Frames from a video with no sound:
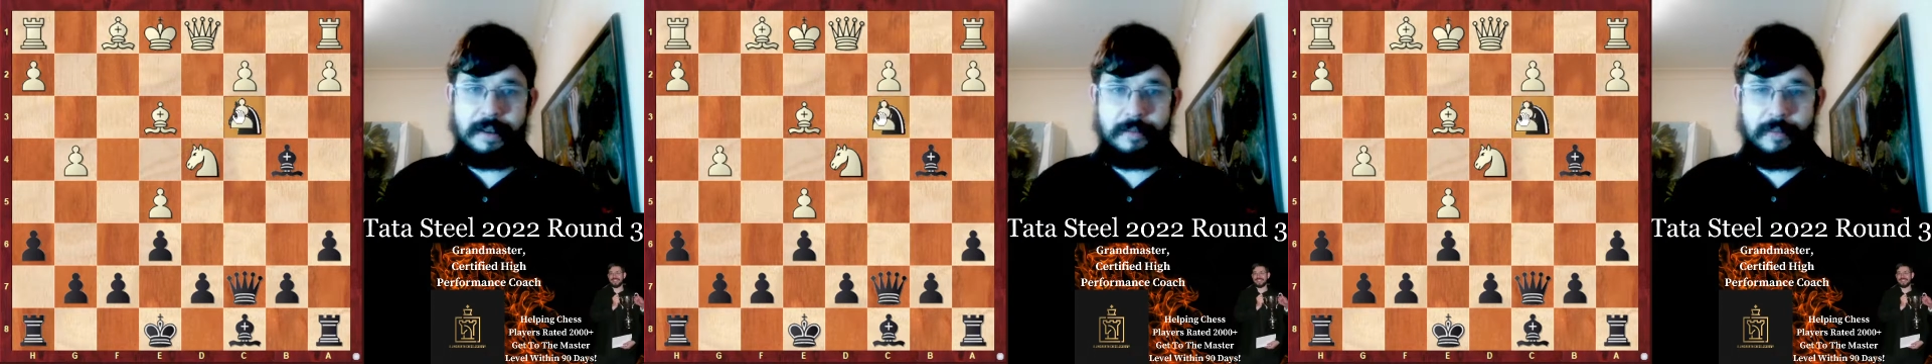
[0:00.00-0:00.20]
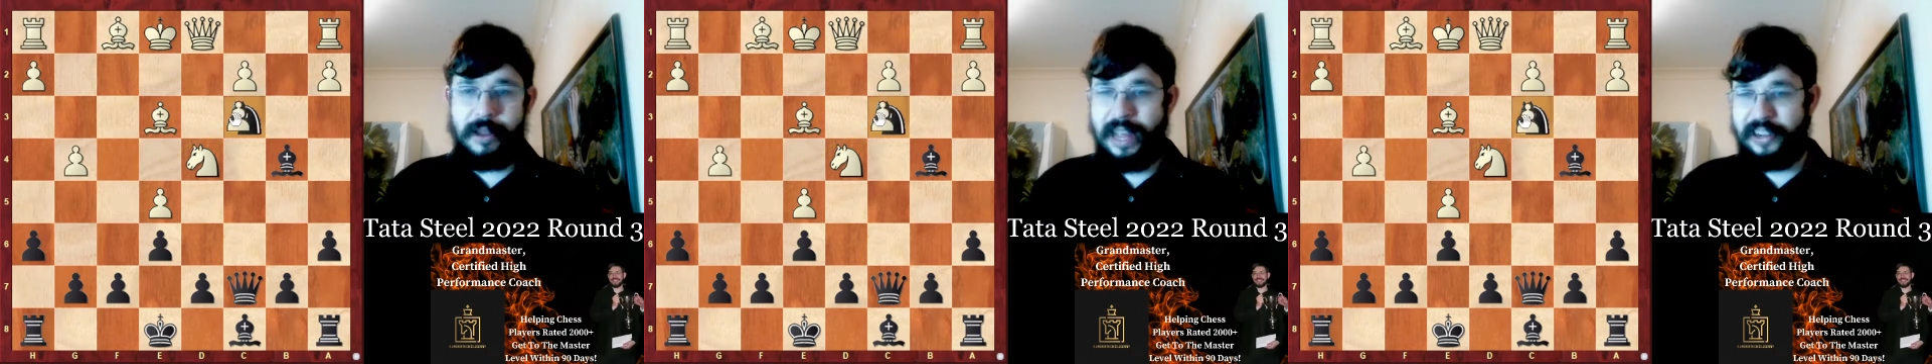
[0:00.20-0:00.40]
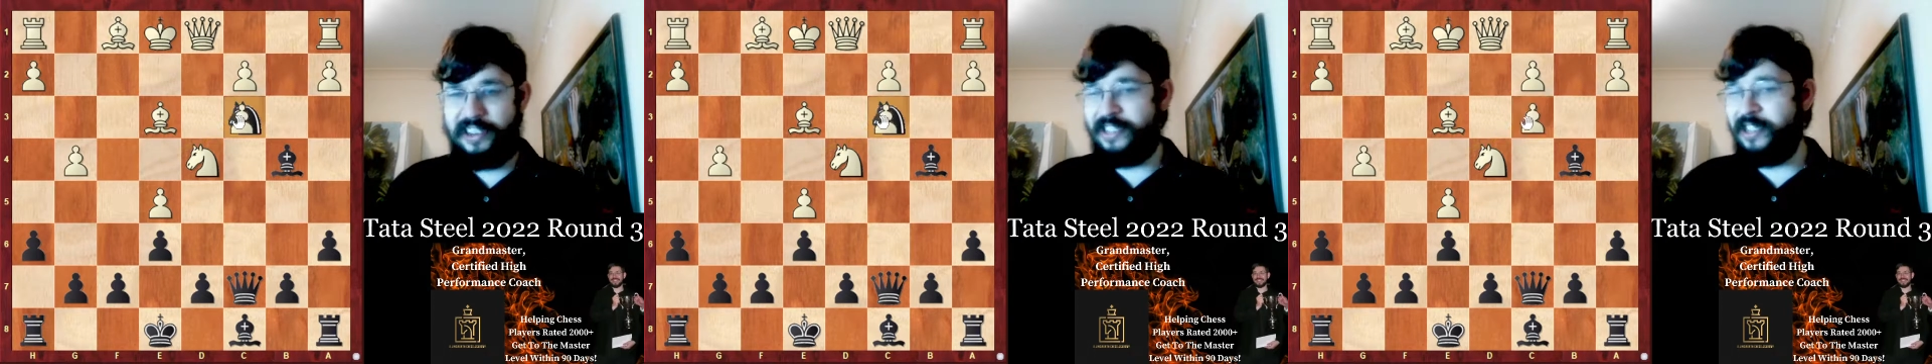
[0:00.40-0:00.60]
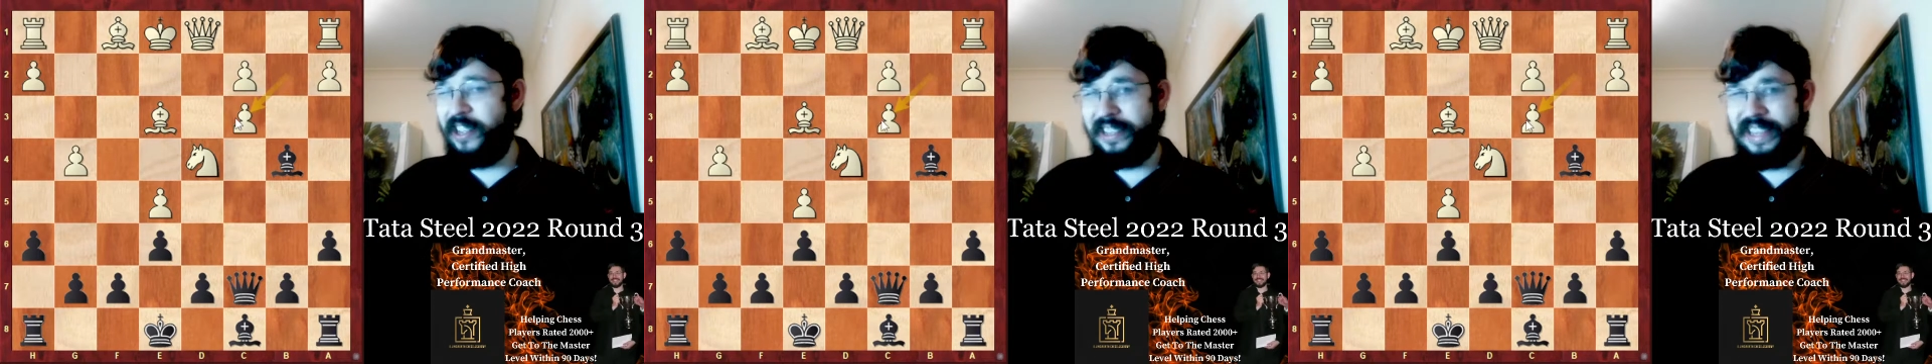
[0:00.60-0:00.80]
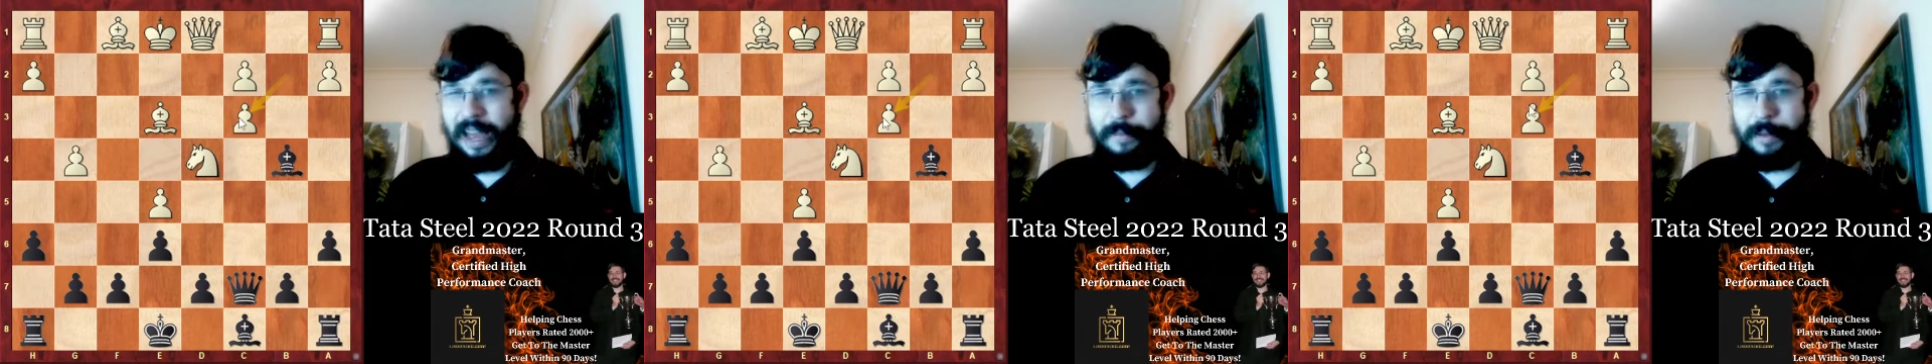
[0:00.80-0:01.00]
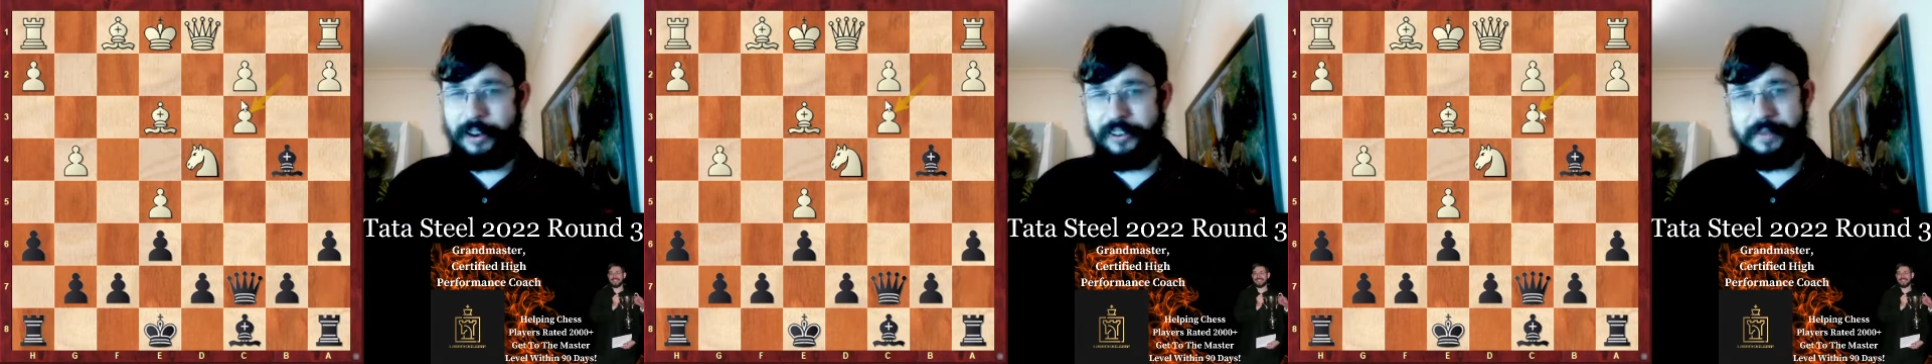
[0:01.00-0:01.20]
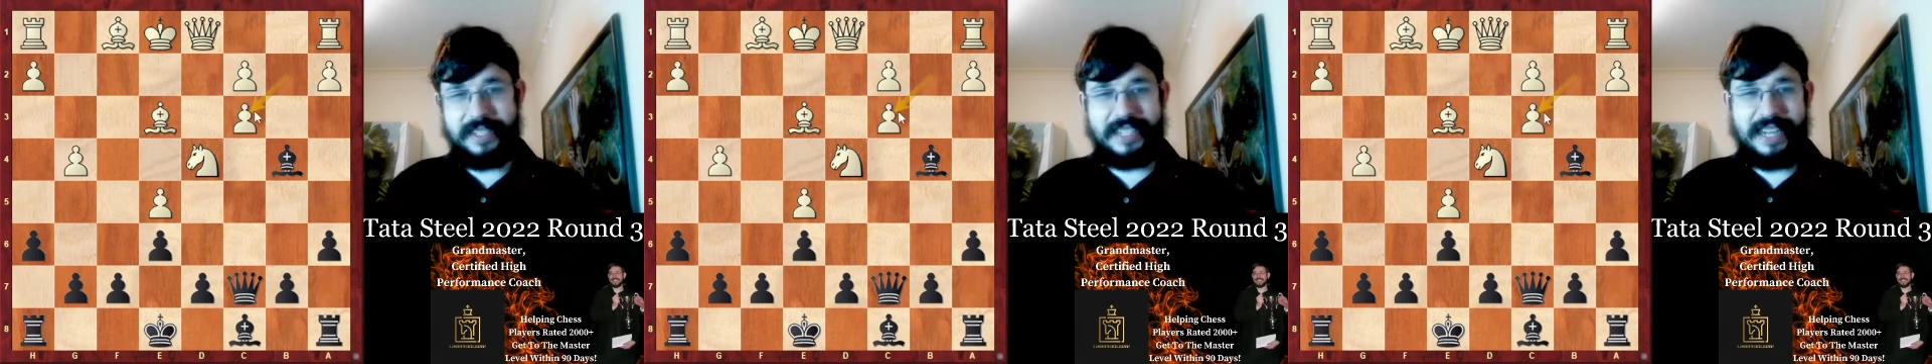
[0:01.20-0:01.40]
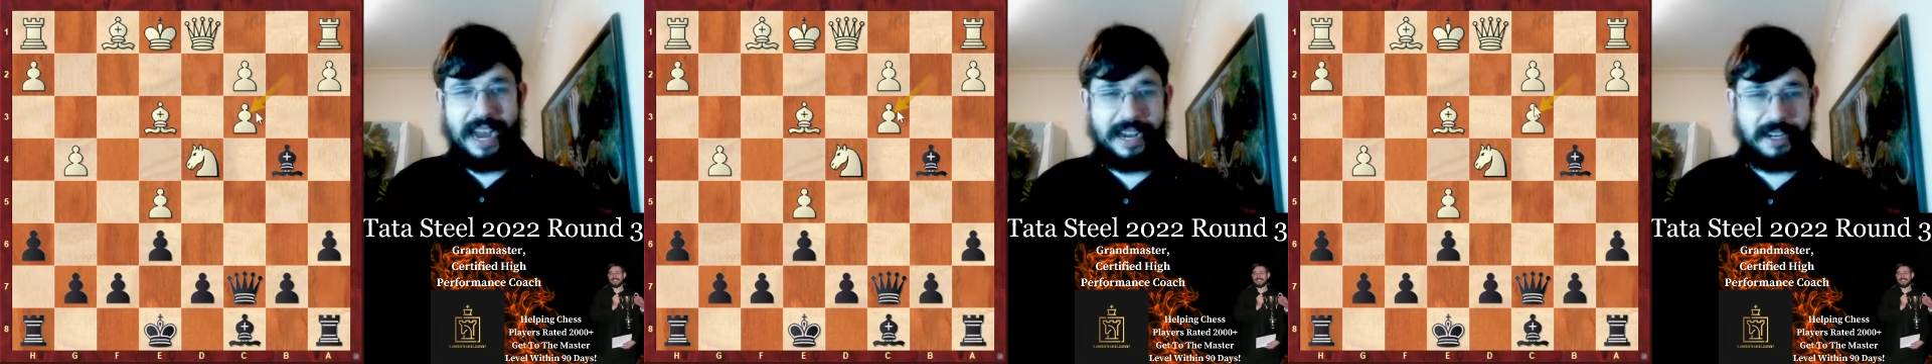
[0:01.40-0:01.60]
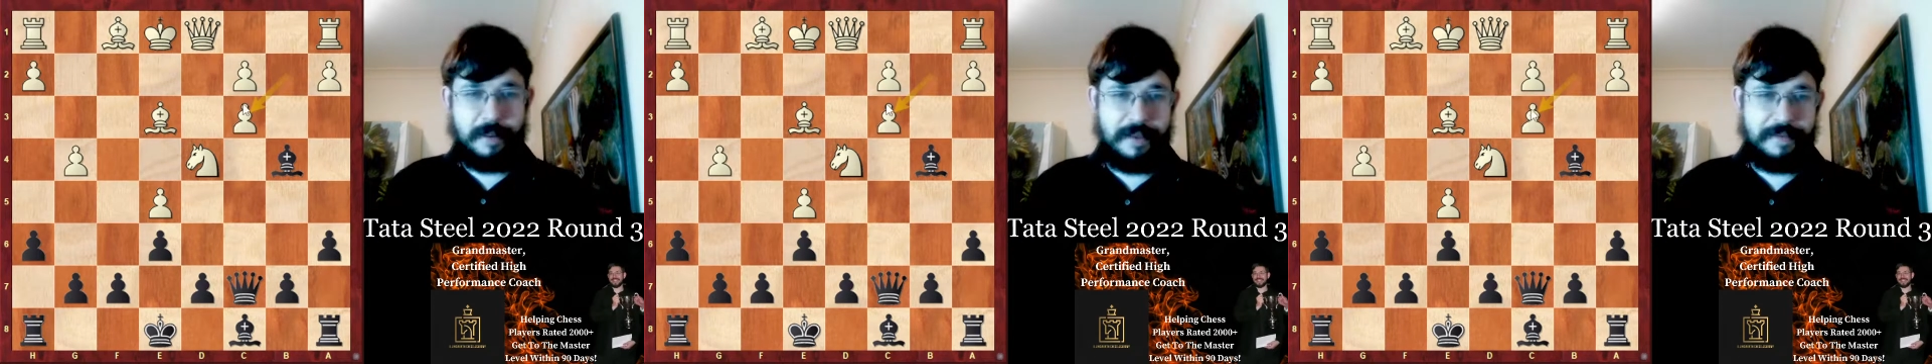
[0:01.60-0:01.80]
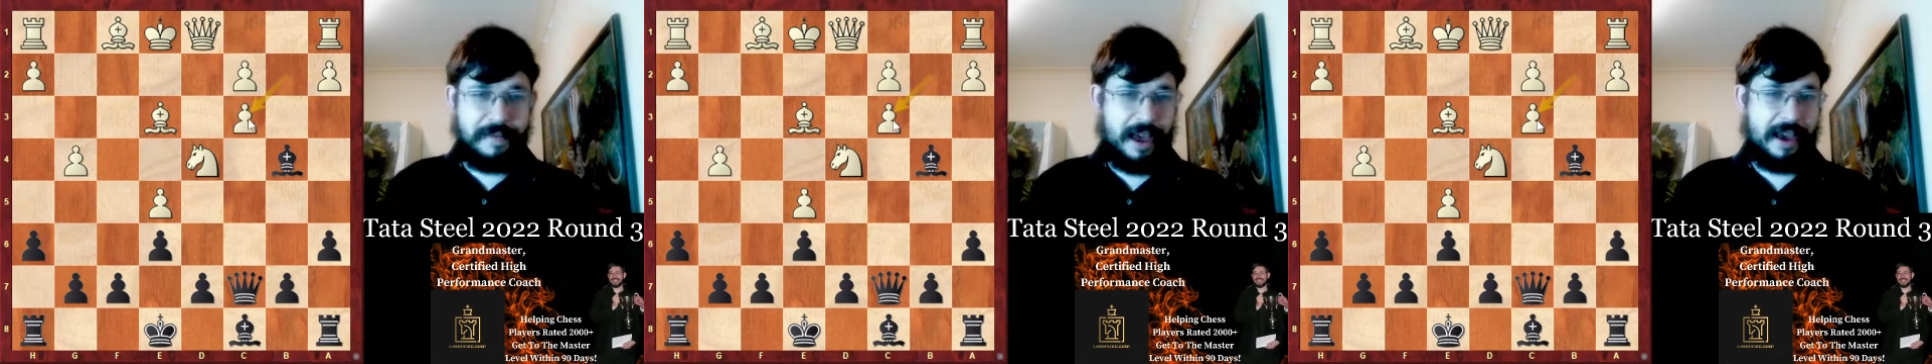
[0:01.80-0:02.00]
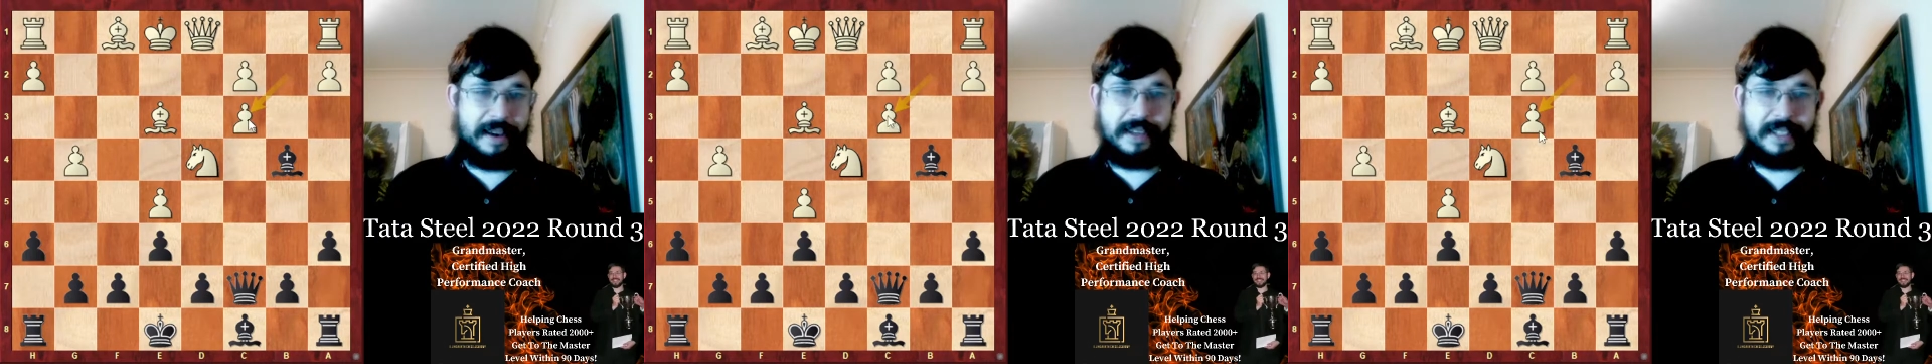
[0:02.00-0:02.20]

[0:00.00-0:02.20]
Well, actually, it's not that much of a sack, to be fair,